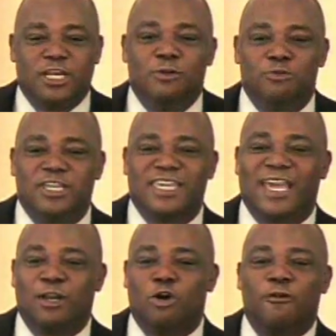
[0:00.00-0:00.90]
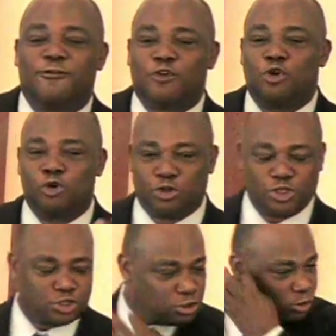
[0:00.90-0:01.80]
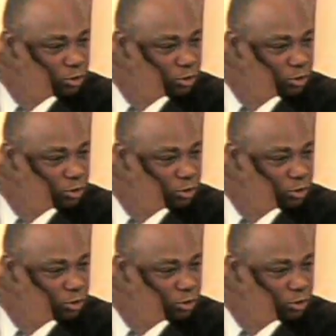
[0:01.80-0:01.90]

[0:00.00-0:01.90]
and we get off course.